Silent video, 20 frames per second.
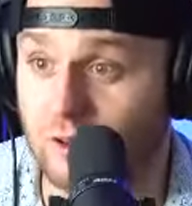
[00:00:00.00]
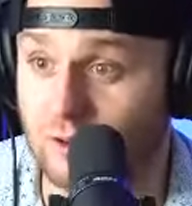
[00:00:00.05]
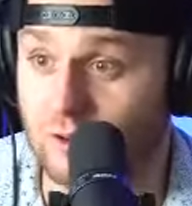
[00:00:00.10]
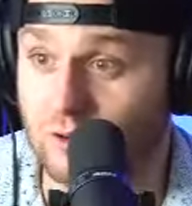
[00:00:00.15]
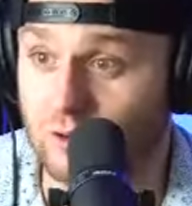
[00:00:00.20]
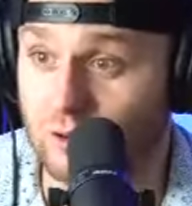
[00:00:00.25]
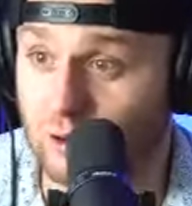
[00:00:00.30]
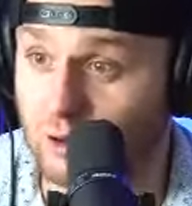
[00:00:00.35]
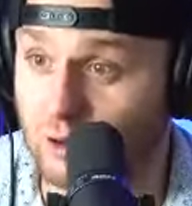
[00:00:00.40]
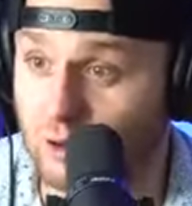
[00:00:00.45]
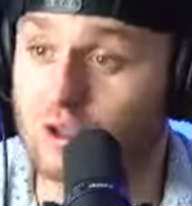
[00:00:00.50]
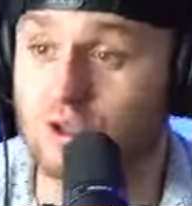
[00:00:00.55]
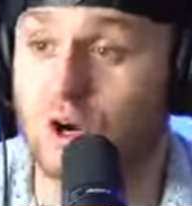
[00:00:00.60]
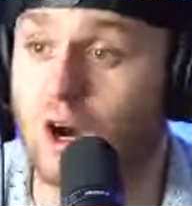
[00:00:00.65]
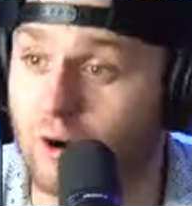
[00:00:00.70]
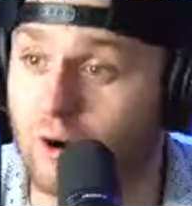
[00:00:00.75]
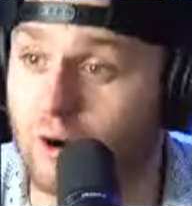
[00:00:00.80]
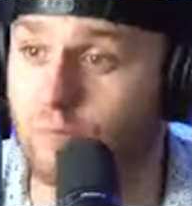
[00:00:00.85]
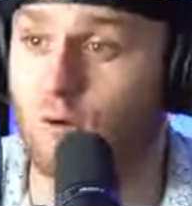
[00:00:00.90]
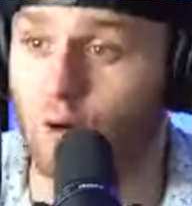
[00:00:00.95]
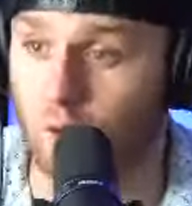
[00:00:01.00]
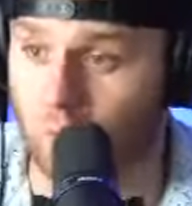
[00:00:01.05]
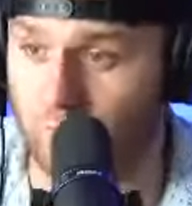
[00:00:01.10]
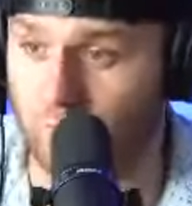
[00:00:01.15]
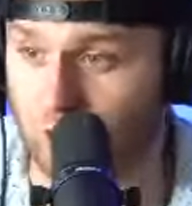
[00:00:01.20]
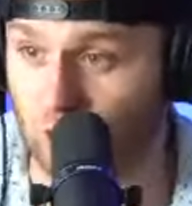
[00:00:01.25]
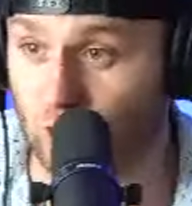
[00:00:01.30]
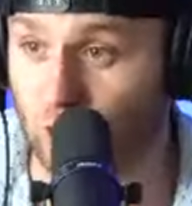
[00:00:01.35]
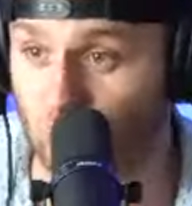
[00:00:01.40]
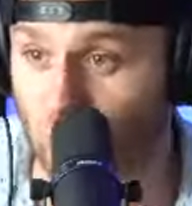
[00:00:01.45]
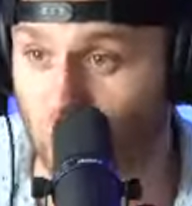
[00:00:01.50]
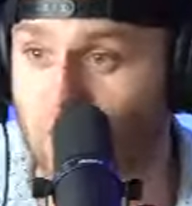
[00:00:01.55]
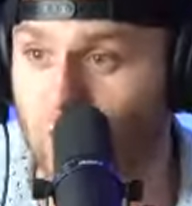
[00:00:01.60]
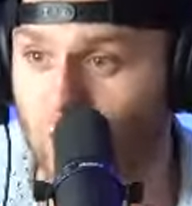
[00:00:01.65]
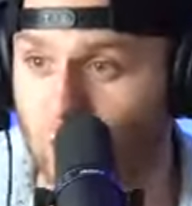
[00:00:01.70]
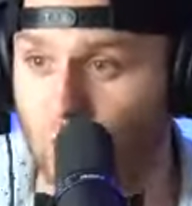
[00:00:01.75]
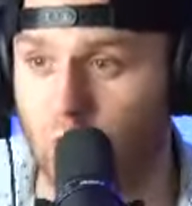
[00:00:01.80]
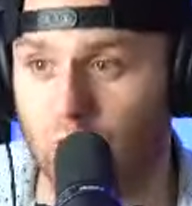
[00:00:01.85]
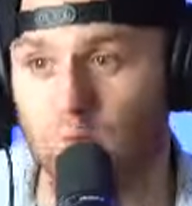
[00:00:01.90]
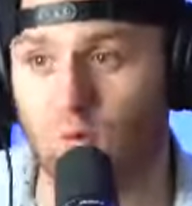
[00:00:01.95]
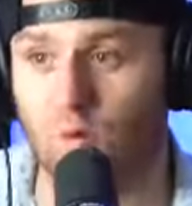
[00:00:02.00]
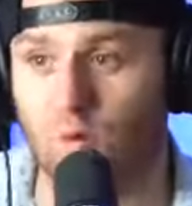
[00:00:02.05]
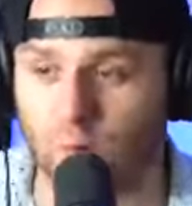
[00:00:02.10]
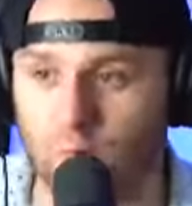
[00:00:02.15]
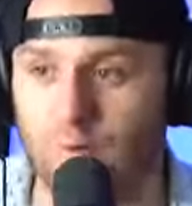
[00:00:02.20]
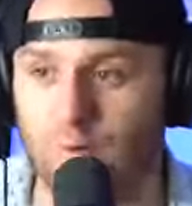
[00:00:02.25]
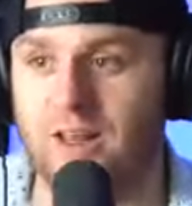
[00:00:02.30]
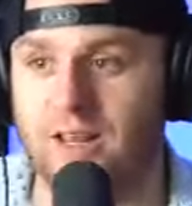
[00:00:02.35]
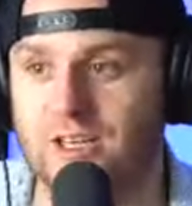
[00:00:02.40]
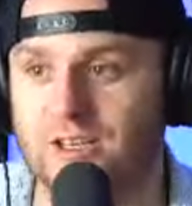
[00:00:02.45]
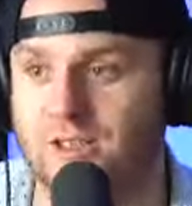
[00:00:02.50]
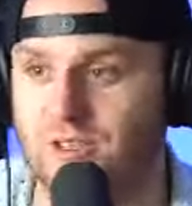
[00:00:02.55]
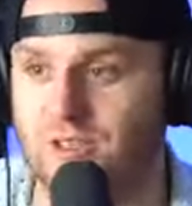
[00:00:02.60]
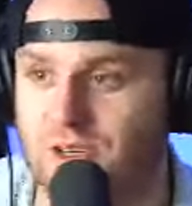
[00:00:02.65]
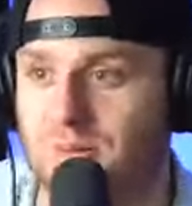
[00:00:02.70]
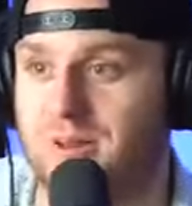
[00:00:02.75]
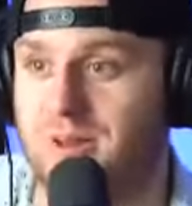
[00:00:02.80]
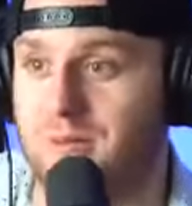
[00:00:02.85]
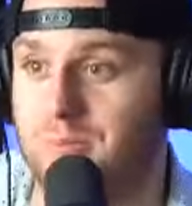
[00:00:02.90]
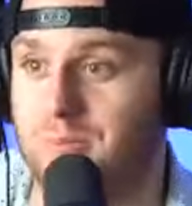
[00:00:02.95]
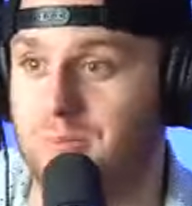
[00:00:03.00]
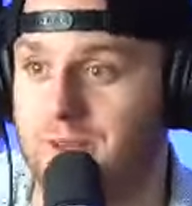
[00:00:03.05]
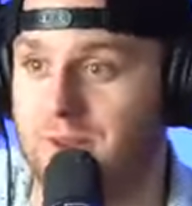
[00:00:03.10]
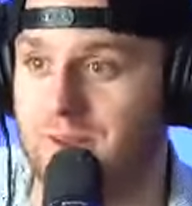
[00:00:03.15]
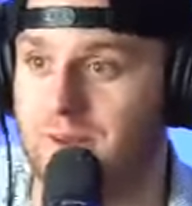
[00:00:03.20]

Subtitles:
You start forming the groundwork for what a relationship can be.